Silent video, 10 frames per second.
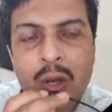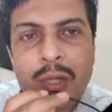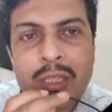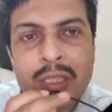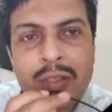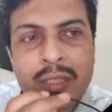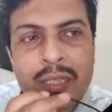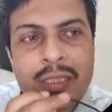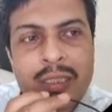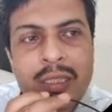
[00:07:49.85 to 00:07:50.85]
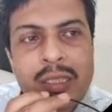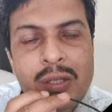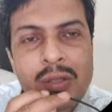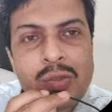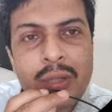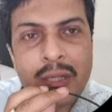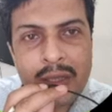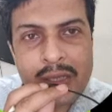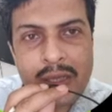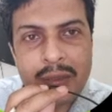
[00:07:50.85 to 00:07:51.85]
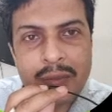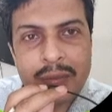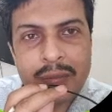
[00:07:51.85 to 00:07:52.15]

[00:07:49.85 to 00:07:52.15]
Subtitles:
communication range is also increasing